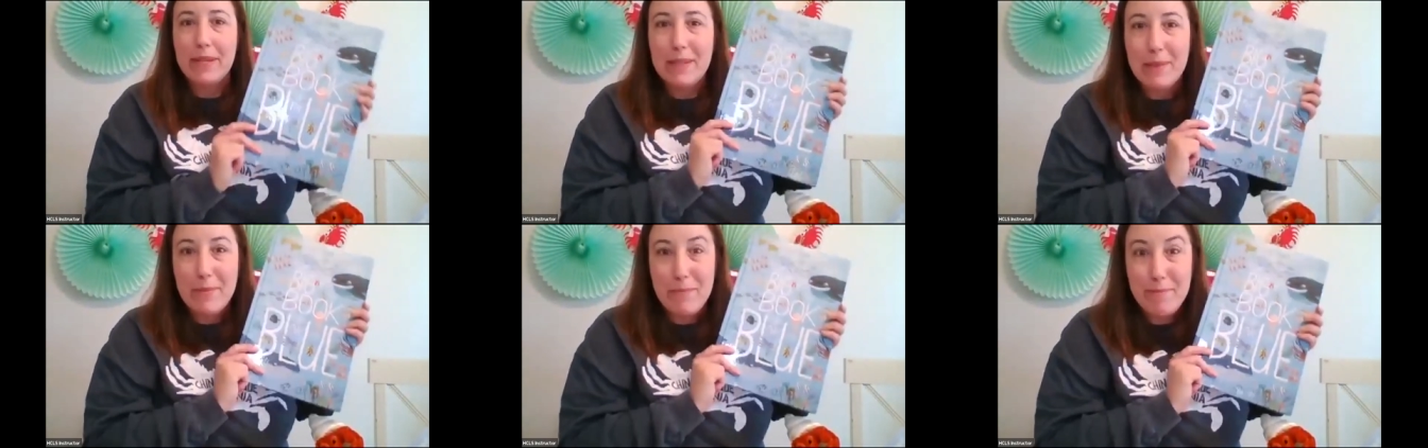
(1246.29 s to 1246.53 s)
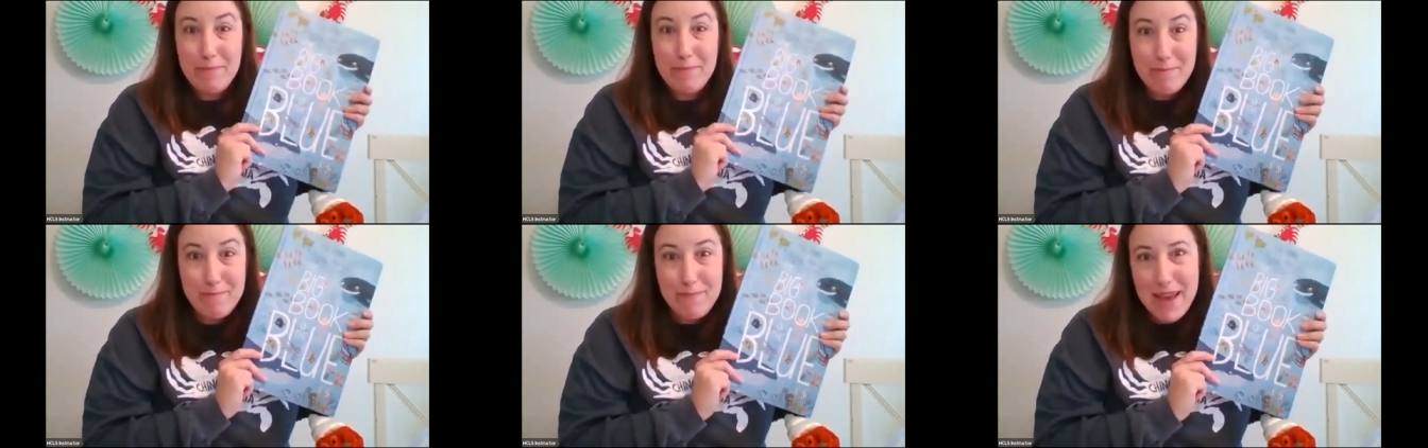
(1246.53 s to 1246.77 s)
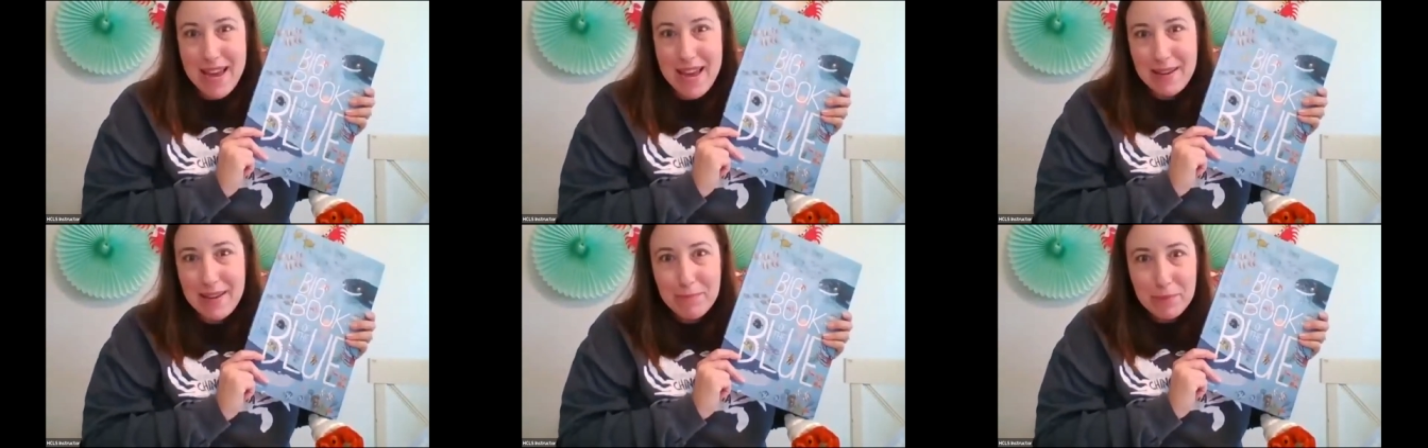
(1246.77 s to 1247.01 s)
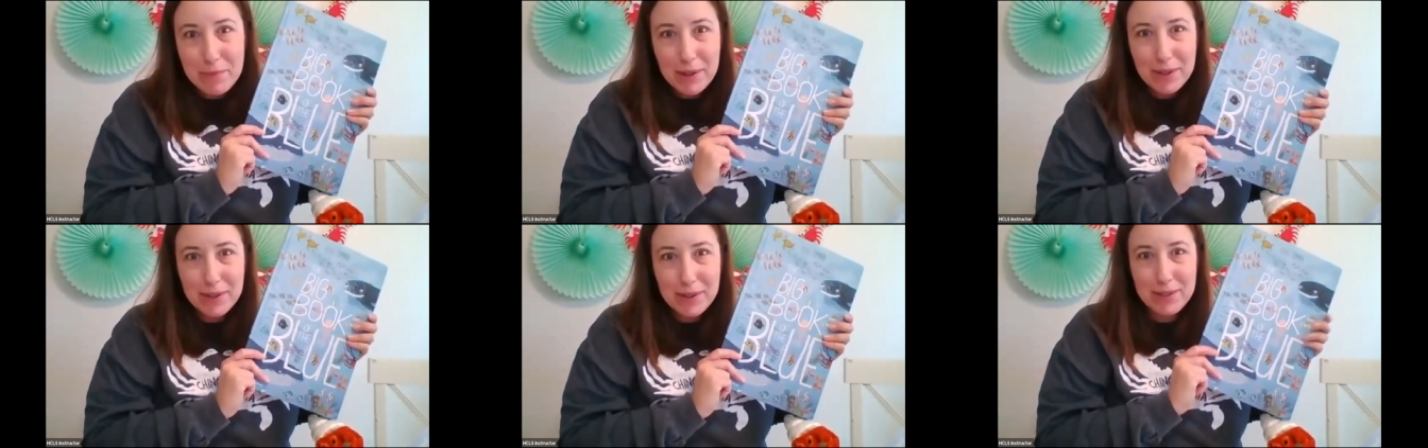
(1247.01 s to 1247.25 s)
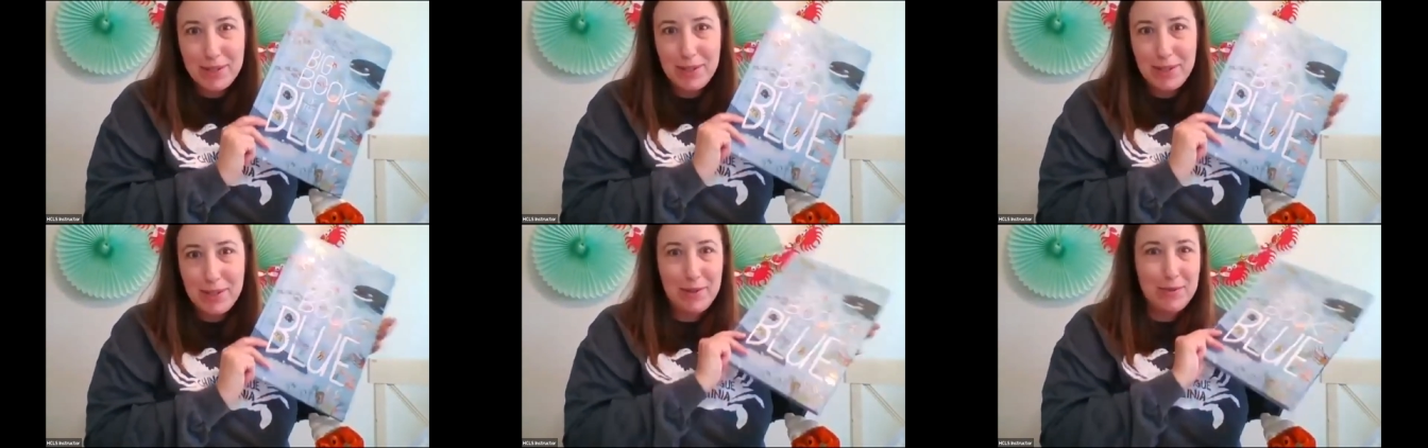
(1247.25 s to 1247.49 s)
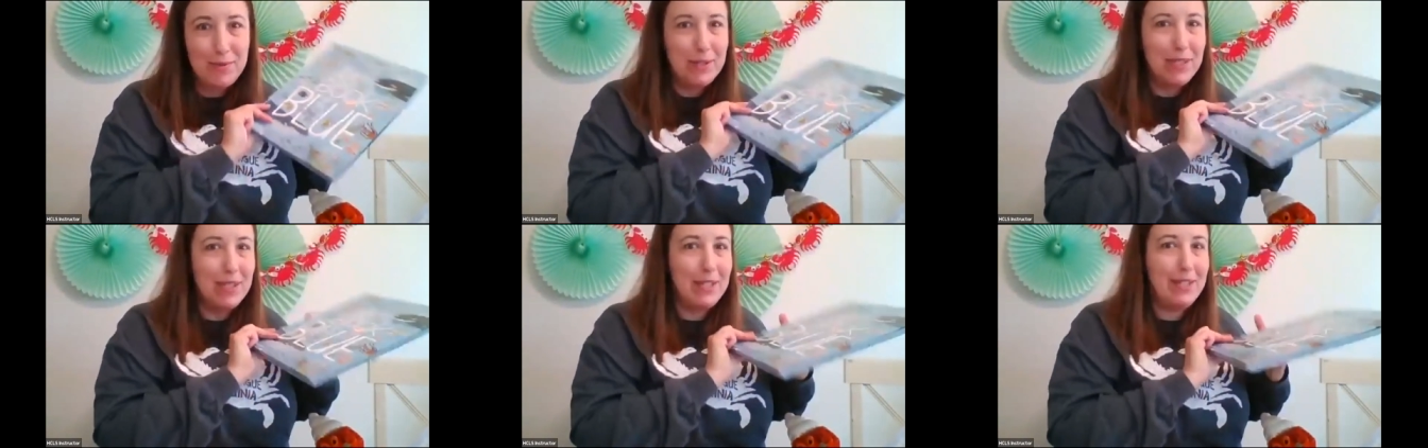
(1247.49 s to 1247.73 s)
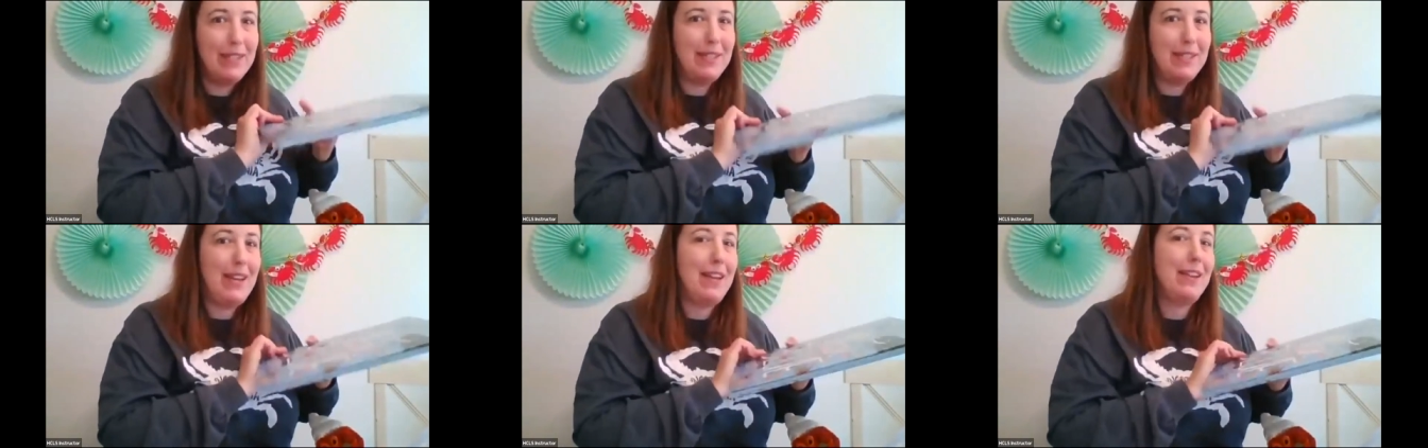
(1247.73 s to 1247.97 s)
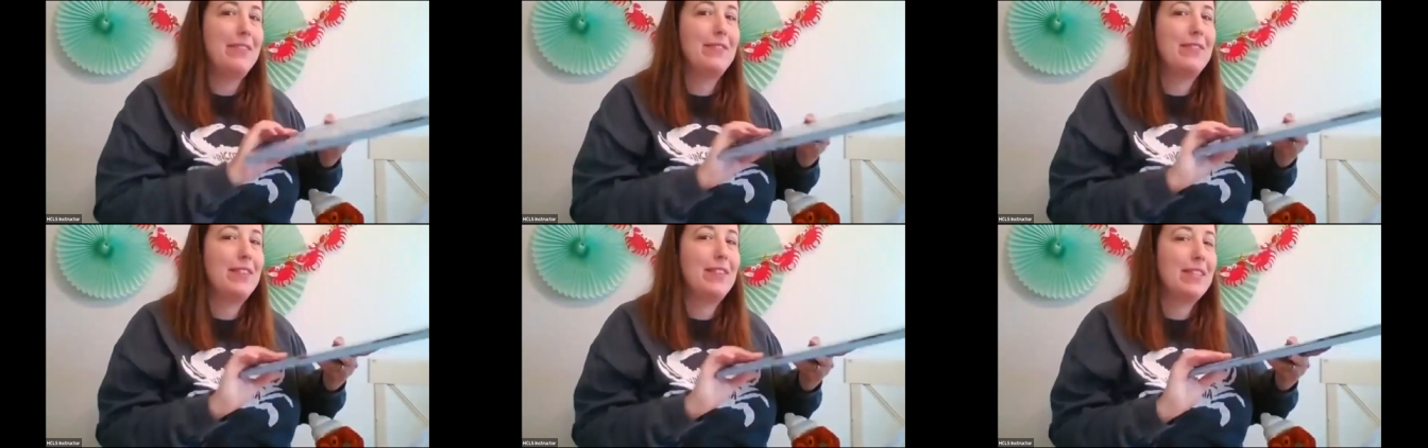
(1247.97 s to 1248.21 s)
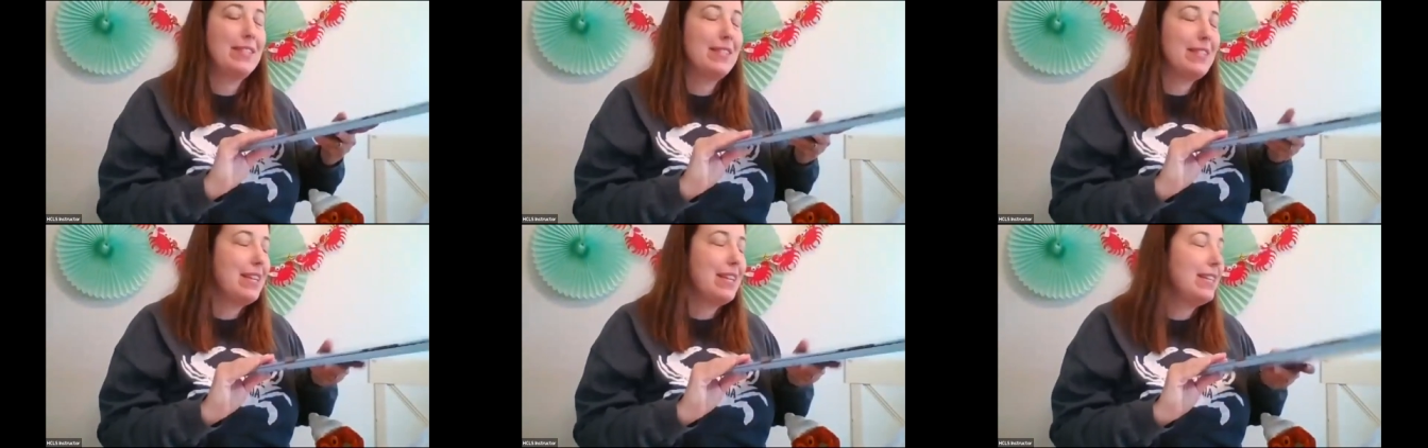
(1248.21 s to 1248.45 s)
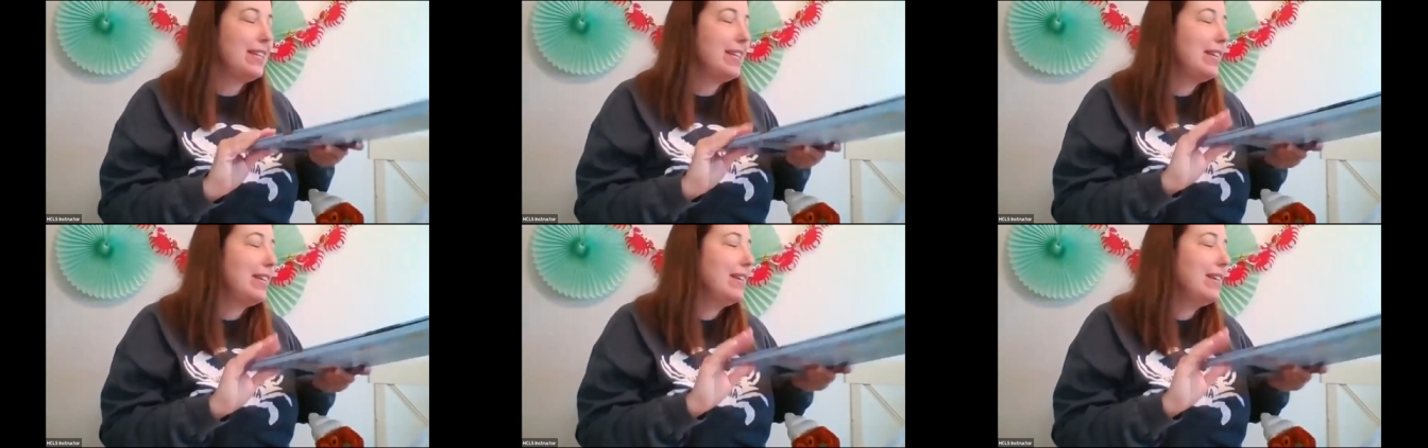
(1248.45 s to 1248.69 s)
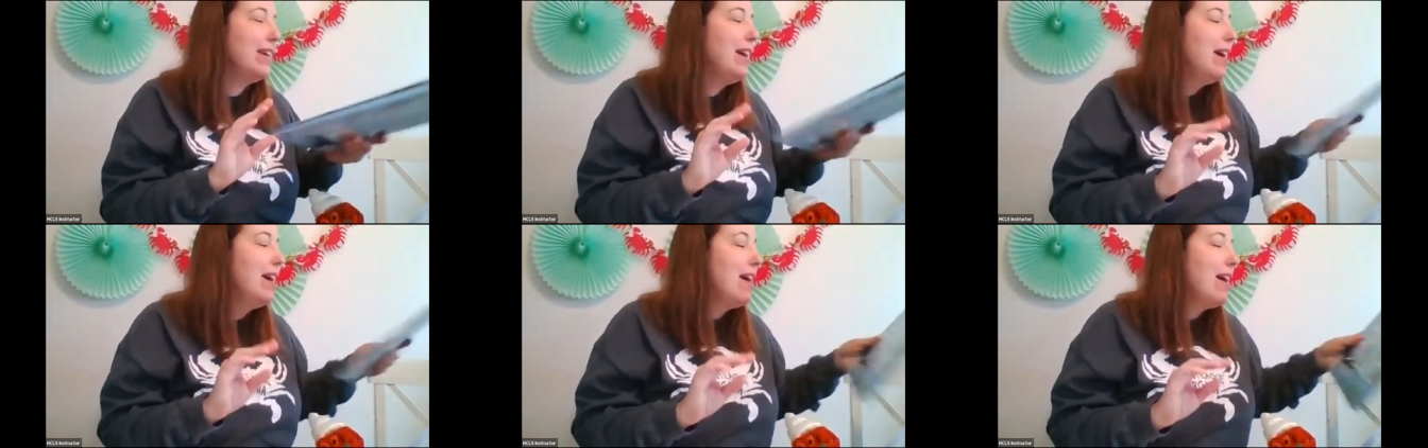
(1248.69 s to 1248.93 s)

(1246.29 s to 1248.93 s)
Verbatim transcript: It's a big book too, which is kind of exciting.